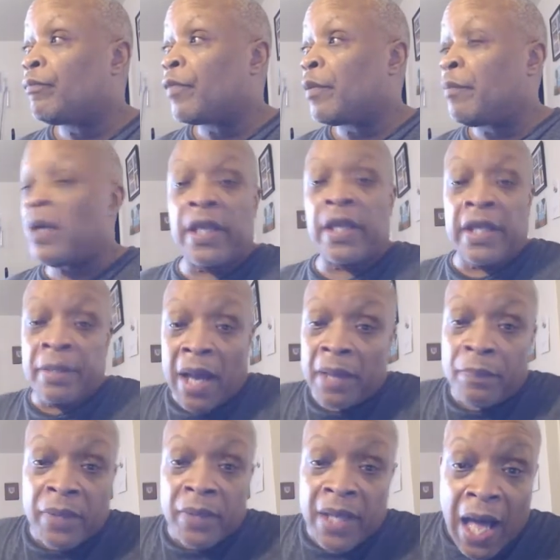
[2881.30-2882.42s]
But he might
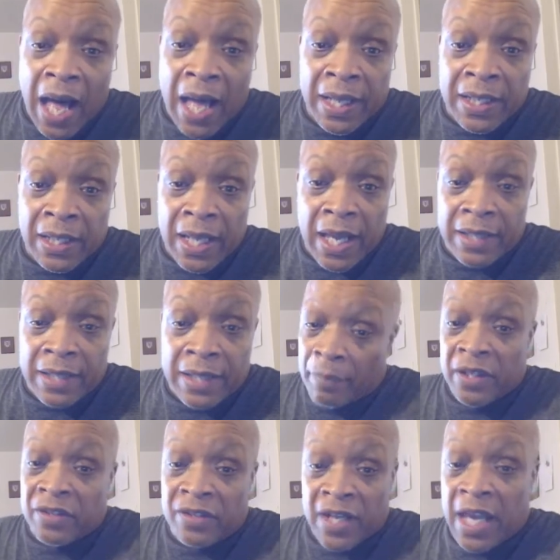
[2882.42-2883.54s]
be a high class. I mean,
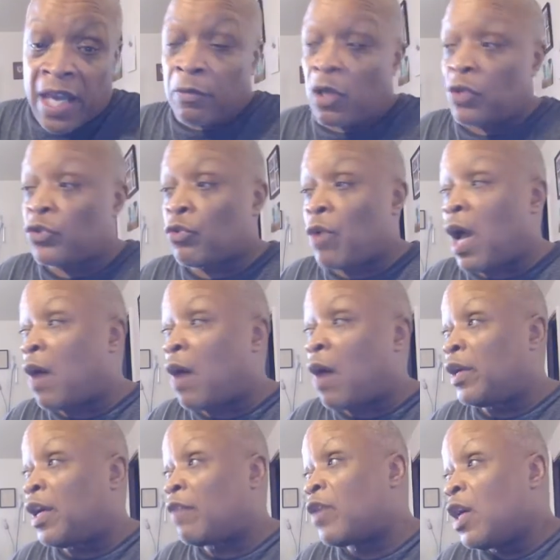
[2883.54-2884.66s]
his name goes around
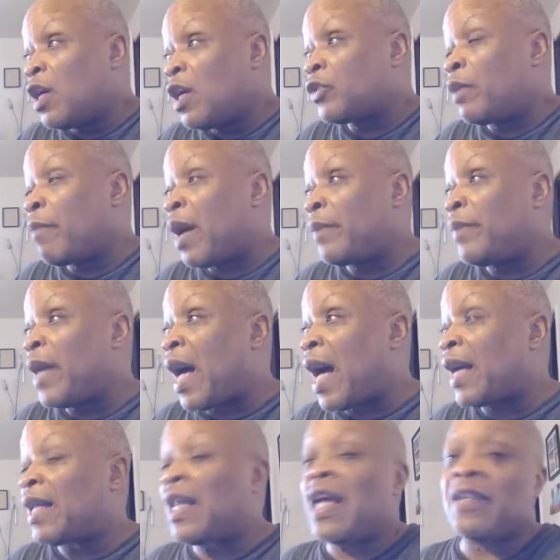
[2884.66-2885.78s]
enough, so he might be high
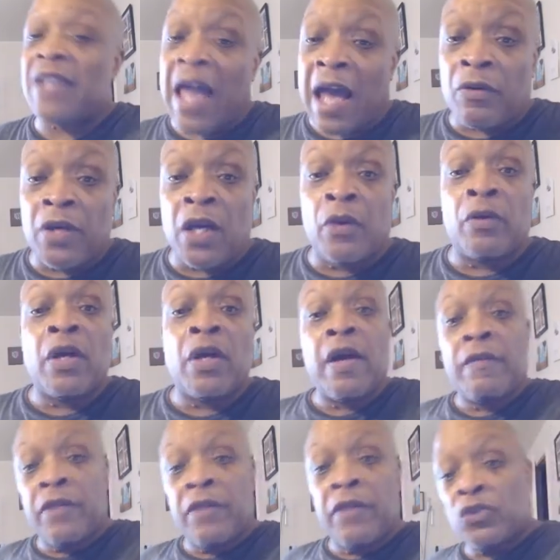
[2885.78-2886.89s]
class. I don't know.
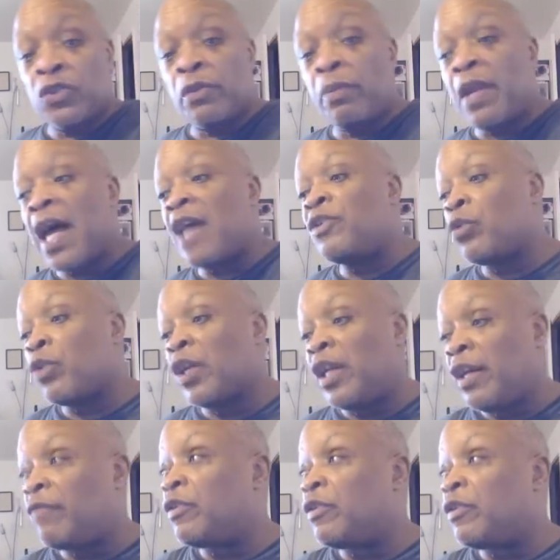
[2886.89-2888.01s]
These are supplies that were
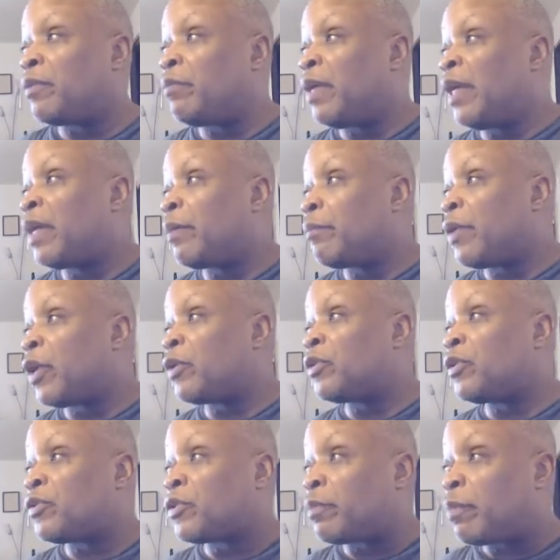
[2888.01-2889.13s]
given to me compared to
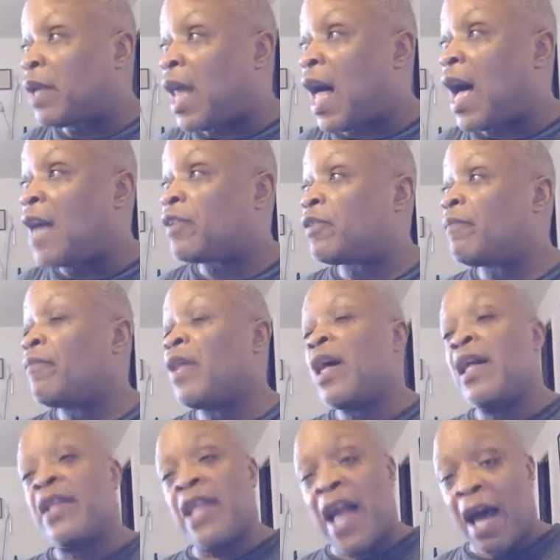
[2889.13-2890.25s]
the supplies
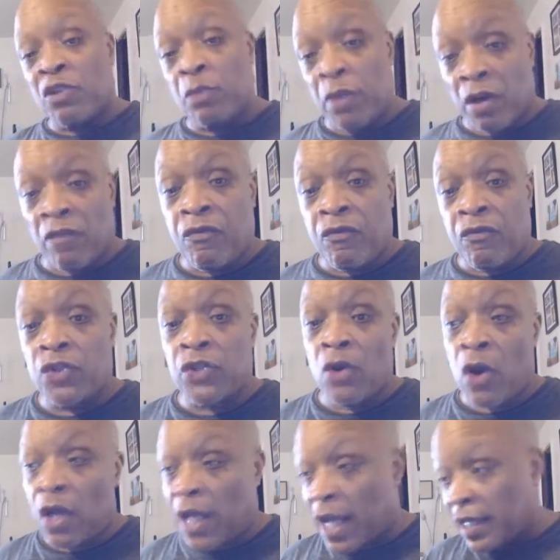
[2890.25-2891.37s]
that I've spent a fortune
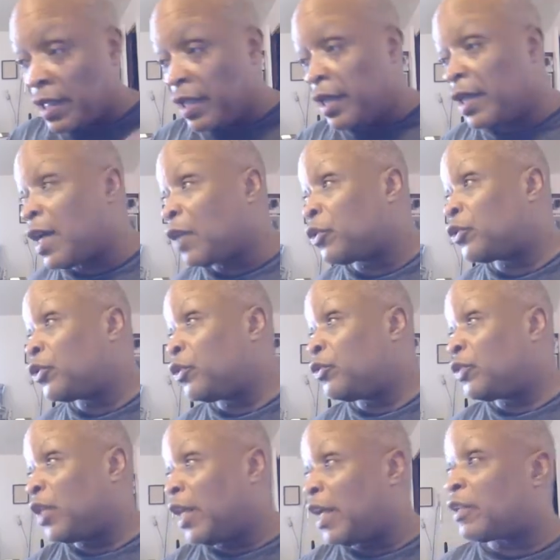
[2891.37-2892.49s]
on, like the Neocolor 2s
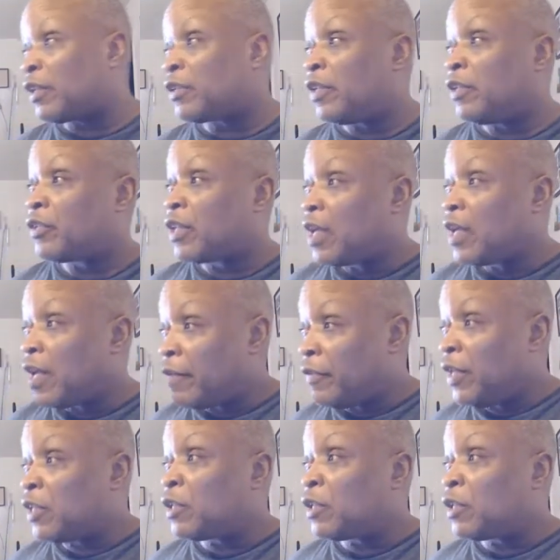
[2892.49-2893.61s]
and the Inktense.
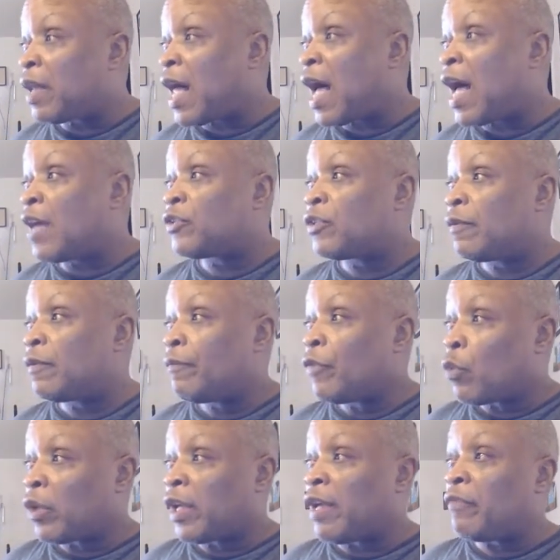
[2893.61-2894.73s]
These supplies
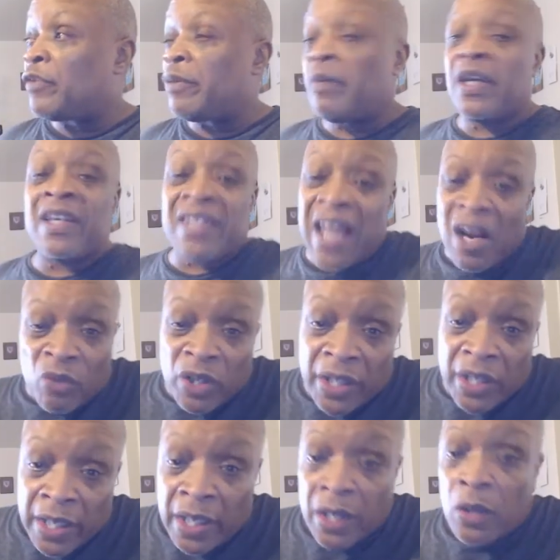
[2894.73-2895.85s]
were given to me because I don't really
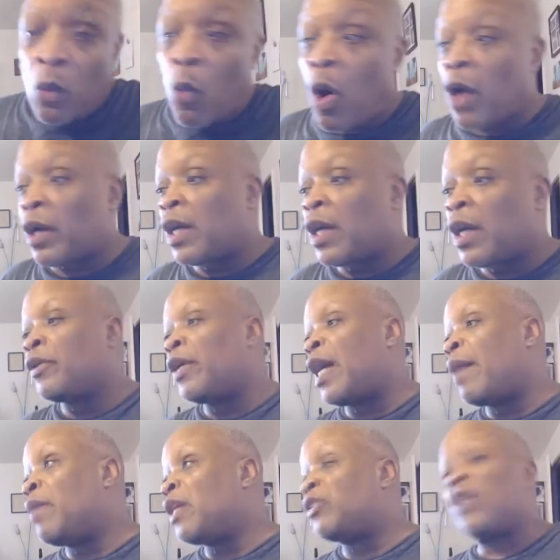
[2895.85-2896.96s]
get into watercolor
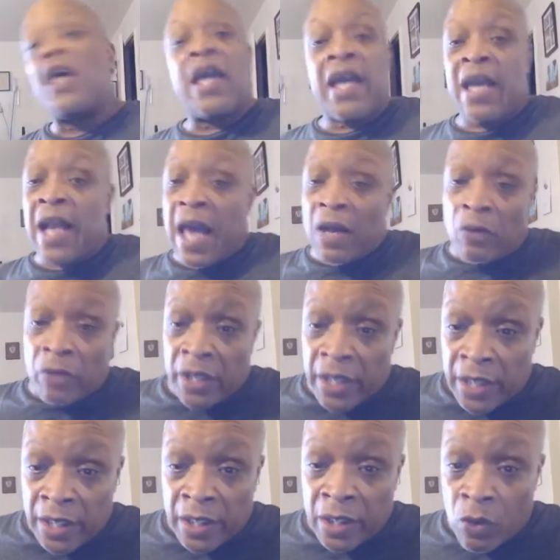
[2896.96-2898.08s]
that much, and I don't get
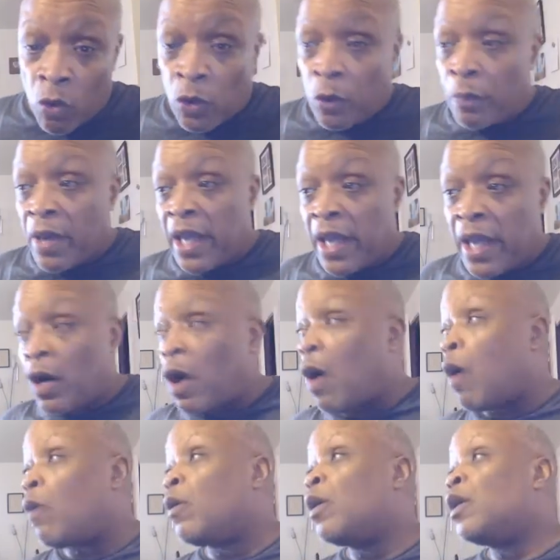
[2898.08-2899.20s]
into oil paint at
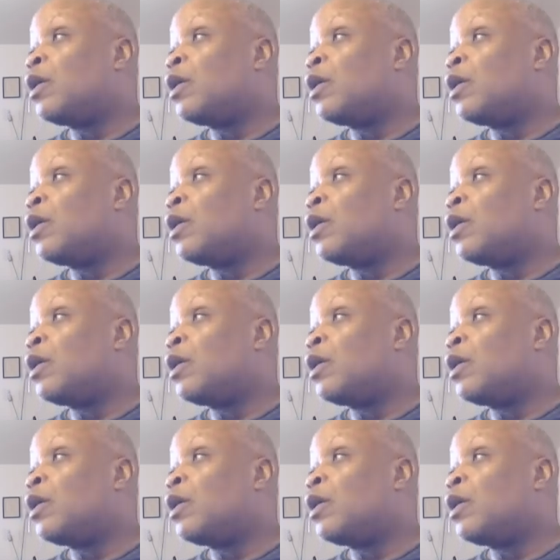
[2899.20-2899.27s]
all.